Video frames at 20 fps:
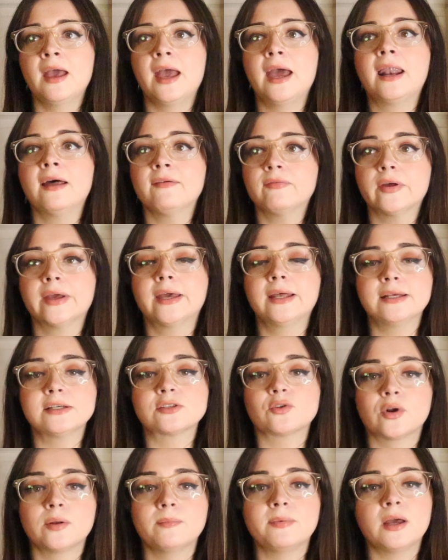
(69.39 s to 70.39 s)
And I feel like it
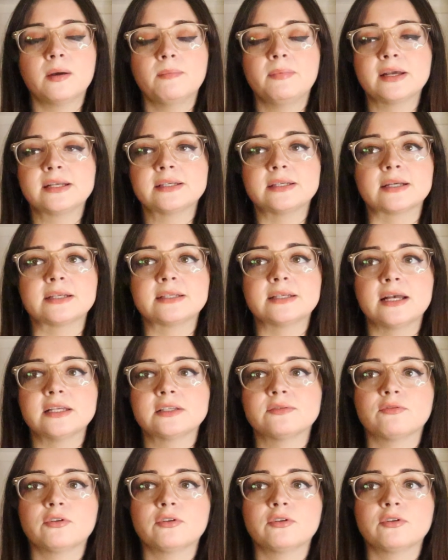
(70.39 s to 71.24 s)
is going to be a big success